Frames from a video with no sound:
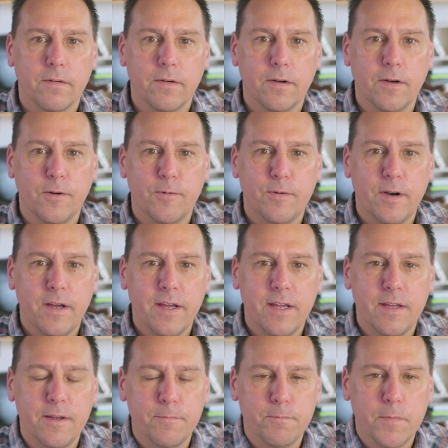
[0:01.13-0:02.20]
All
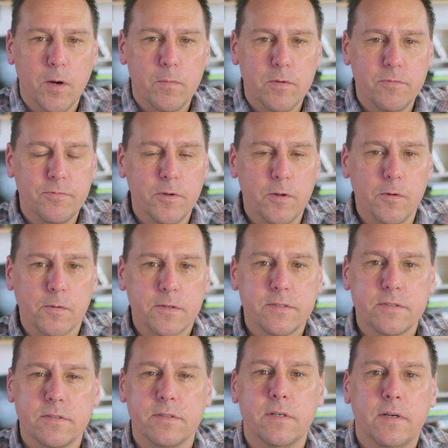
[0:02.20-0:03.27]
right, mobile
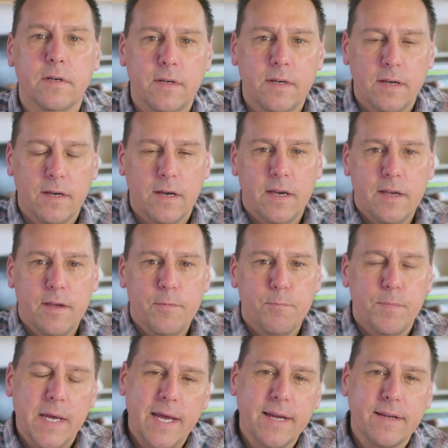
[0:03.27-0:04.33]
folks, I am
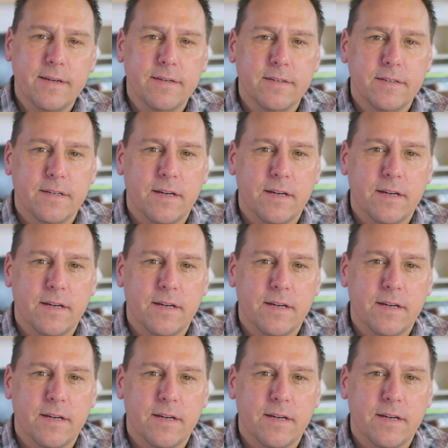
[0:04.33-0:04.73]
back.